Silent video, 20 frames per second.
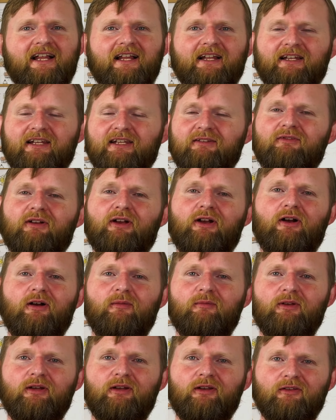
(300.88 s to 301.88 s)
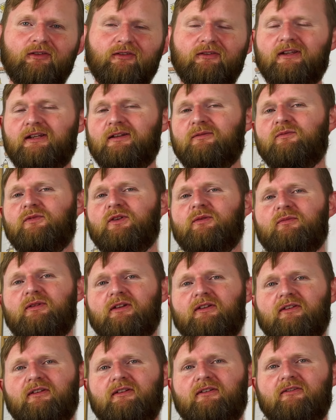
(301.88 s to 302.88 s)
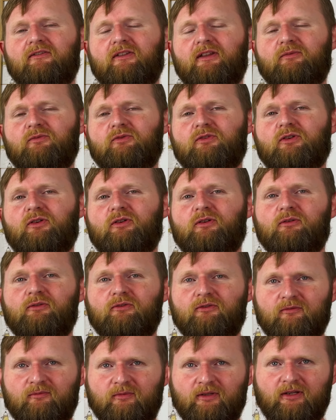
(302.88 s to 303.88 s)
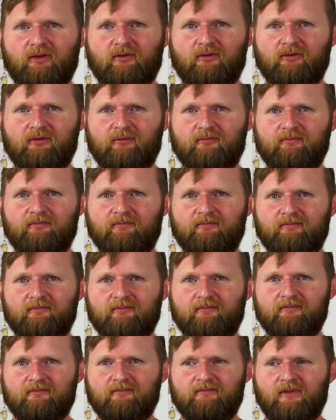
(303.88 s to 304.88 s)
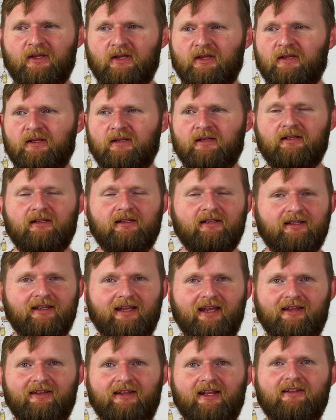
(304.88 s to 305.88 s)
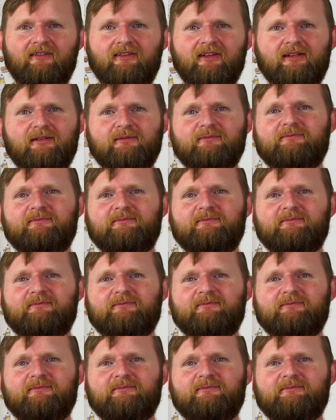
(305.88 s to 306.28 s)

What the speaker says: leave a comment or send me a message. That would also be awesome. And that's it.